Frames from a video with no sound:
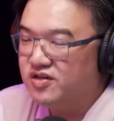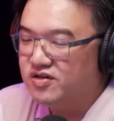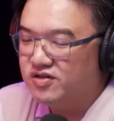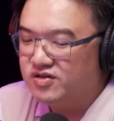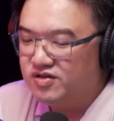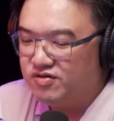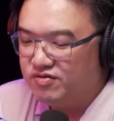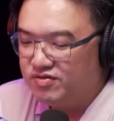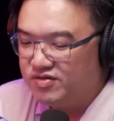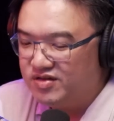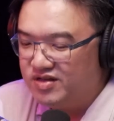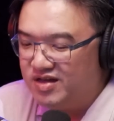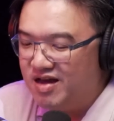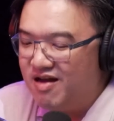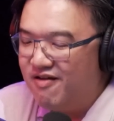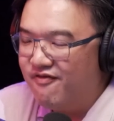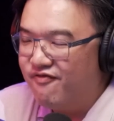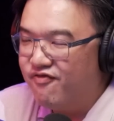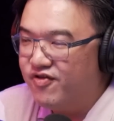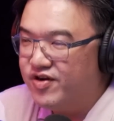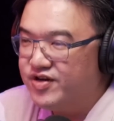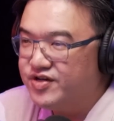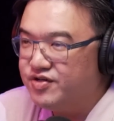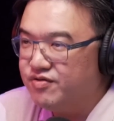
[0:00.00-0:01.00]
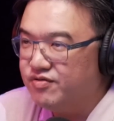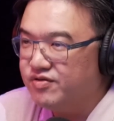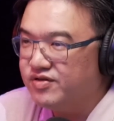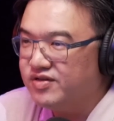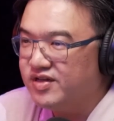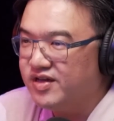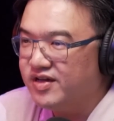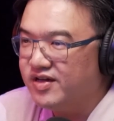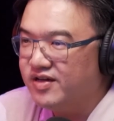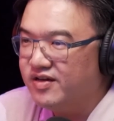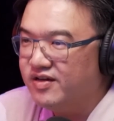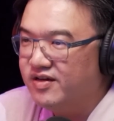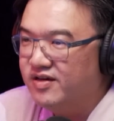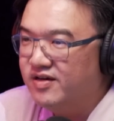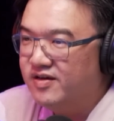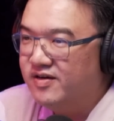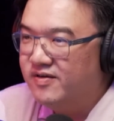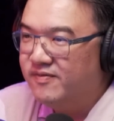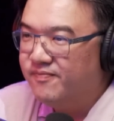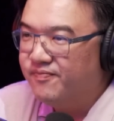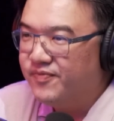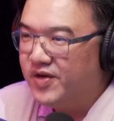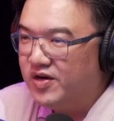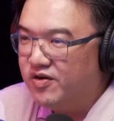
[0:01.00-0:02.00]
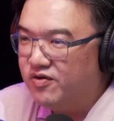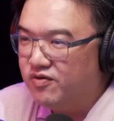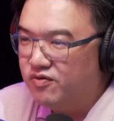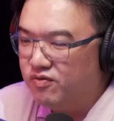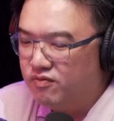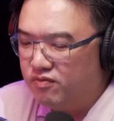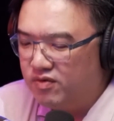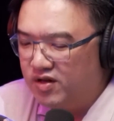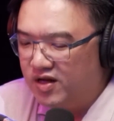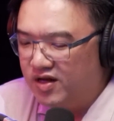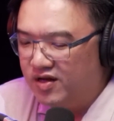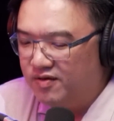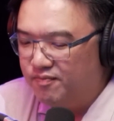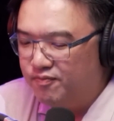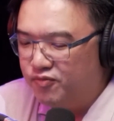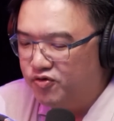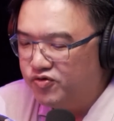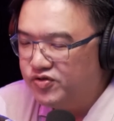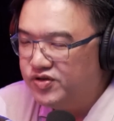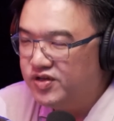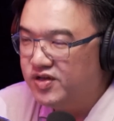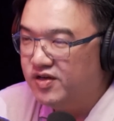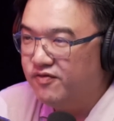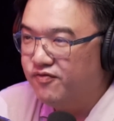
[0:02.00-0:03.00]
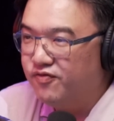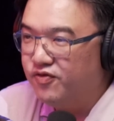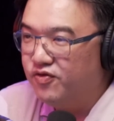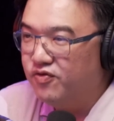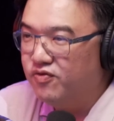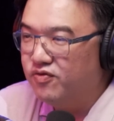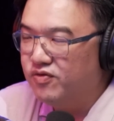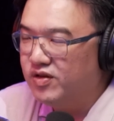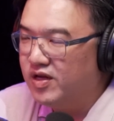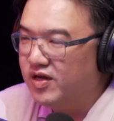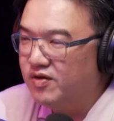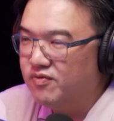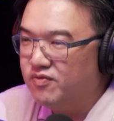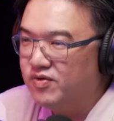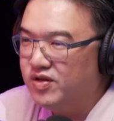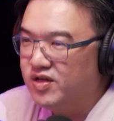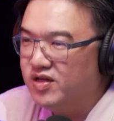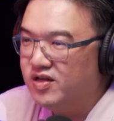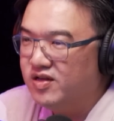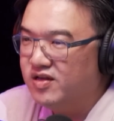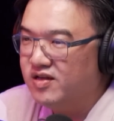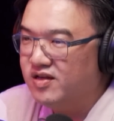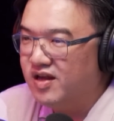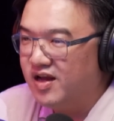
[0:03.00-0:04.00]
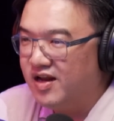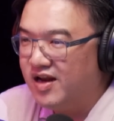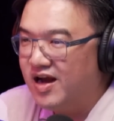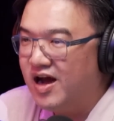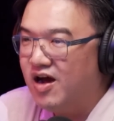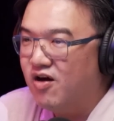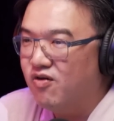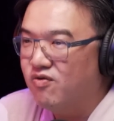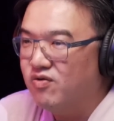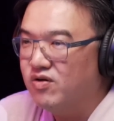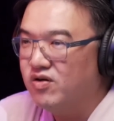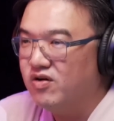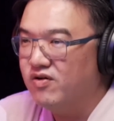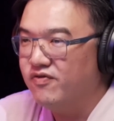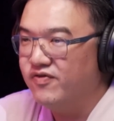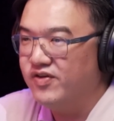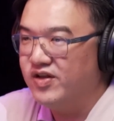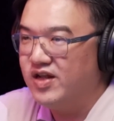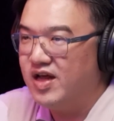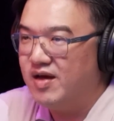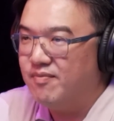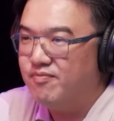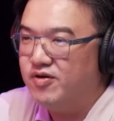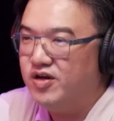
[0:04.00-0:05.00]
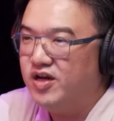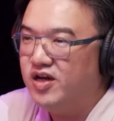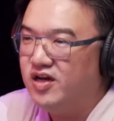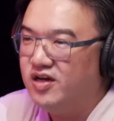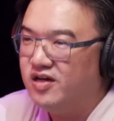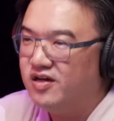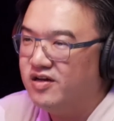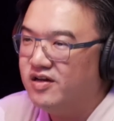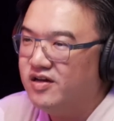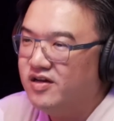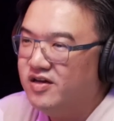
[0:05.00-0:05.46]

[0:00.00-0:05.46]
because it was that fresh. It was like, I don't know, like posted a few, like within an hour of it happening.